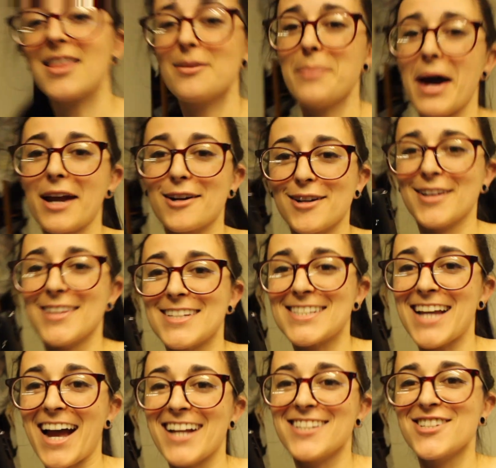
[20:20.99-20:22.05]
the battery on this
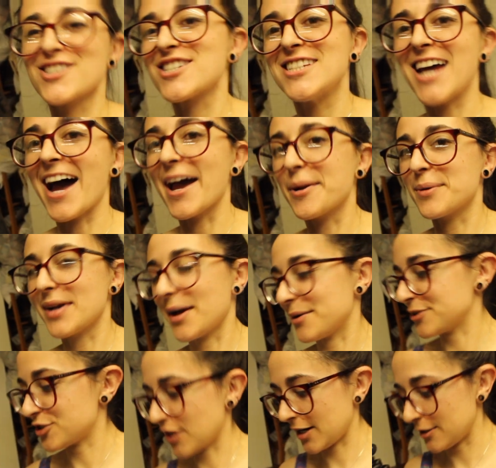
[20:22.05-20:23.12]
guy just died when I
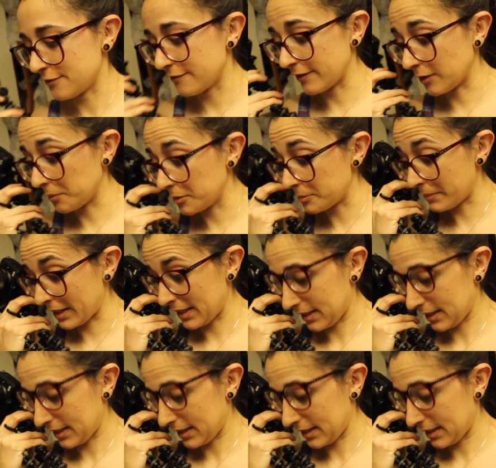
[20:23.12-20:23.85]
was trying to film my